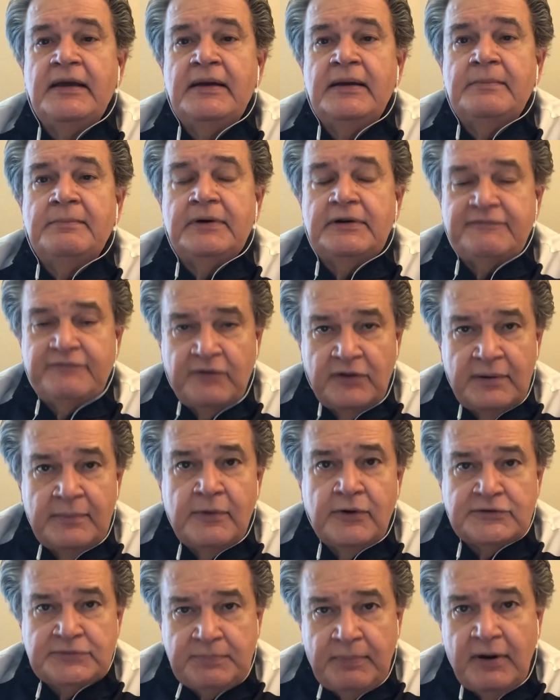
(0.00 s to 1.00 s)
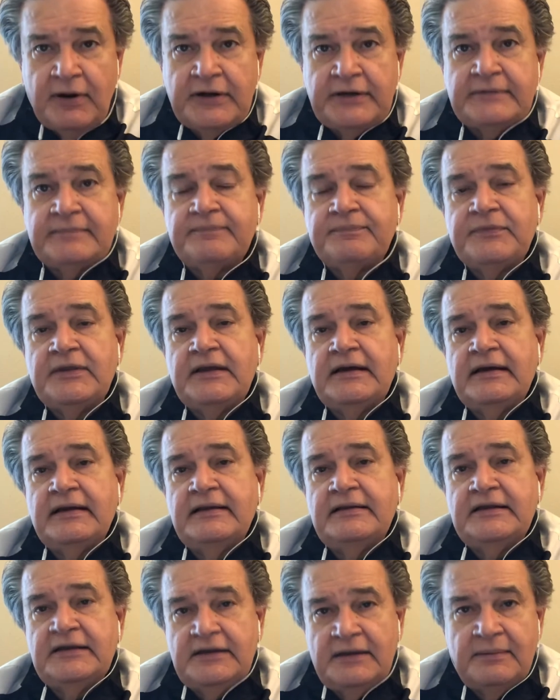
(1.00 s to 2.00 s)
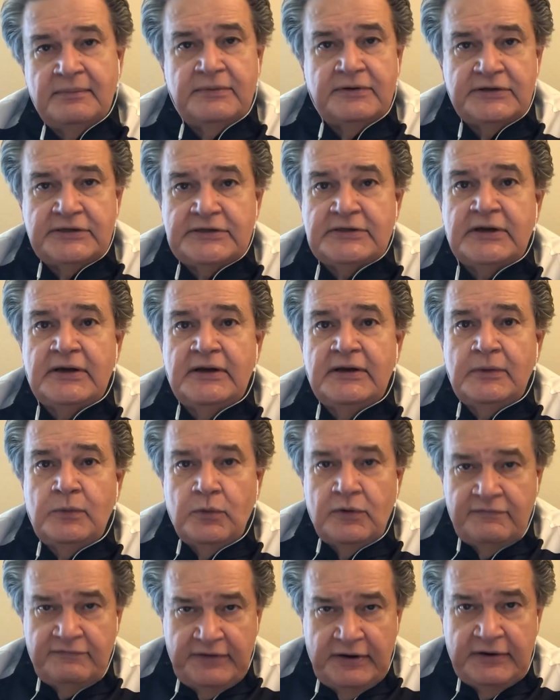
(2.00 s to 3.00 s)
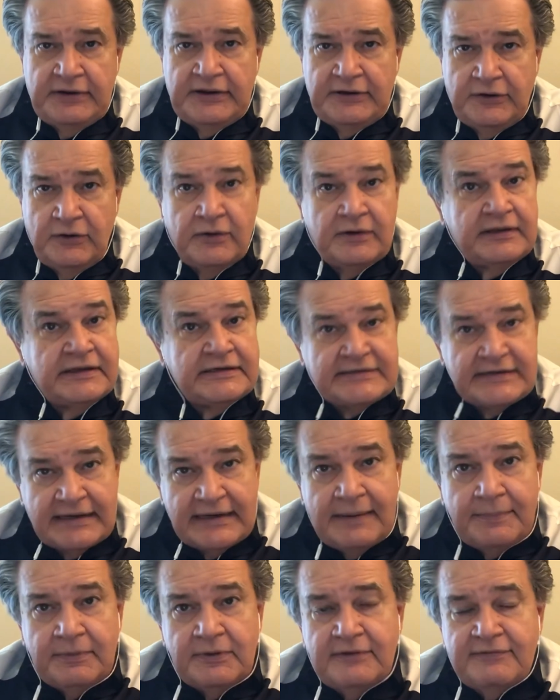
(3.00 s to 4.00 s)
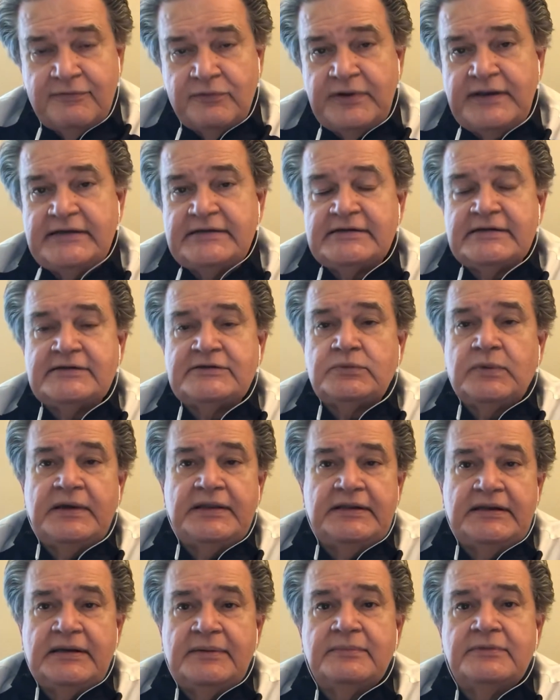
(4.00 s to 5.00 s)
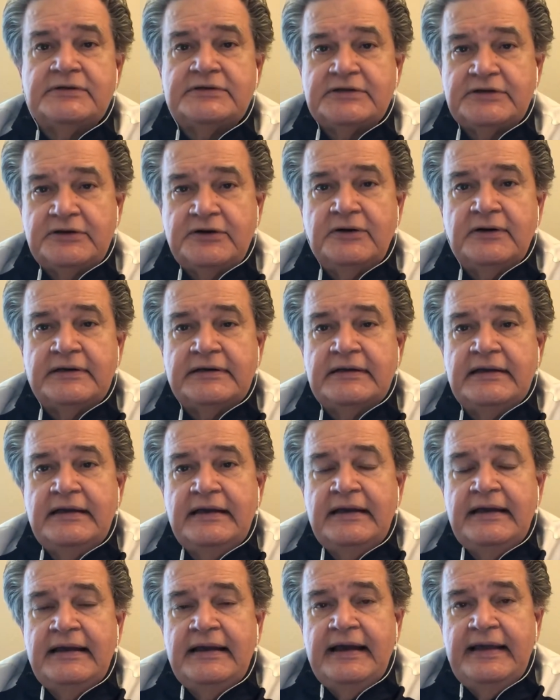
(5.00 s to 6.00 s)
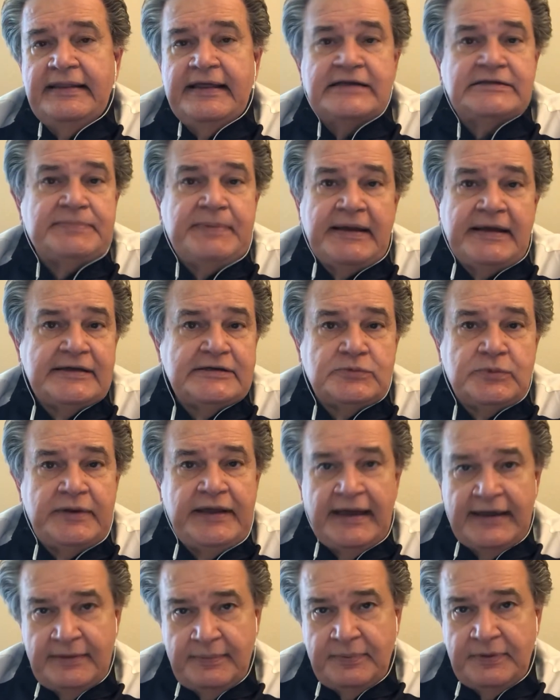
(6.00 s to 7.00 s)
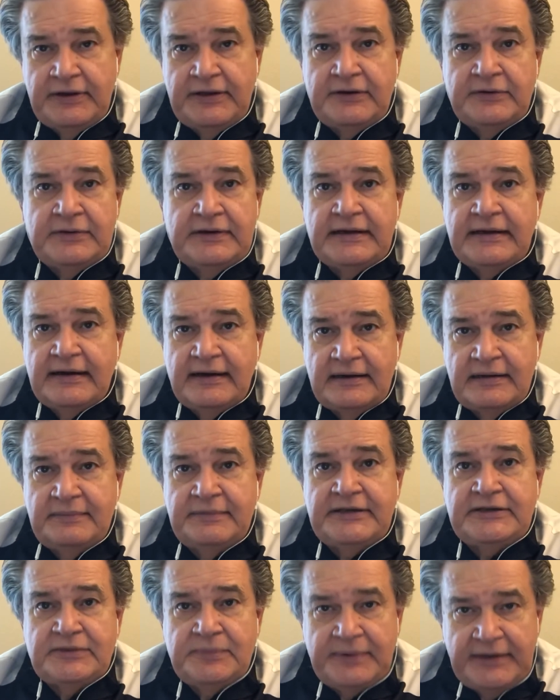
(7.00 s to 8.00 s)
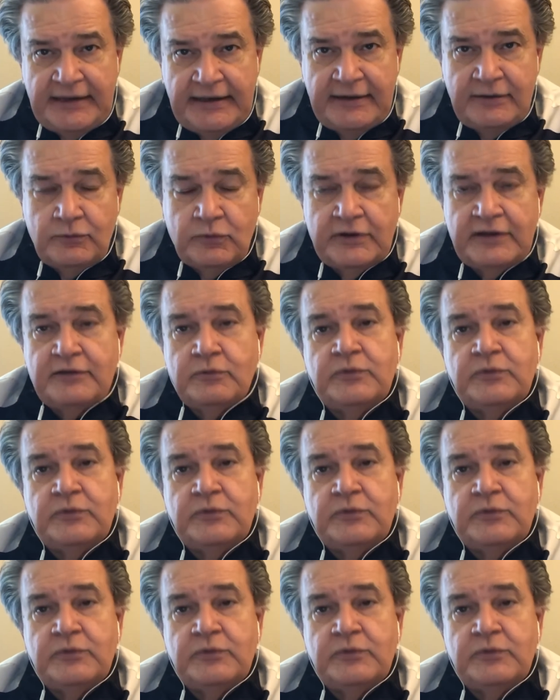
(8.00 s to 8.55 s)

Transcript: But for the most part, the numbers were very good. And there's a couple of reasons why the numbers are good. And that's because we had a pretty good economy to begin with.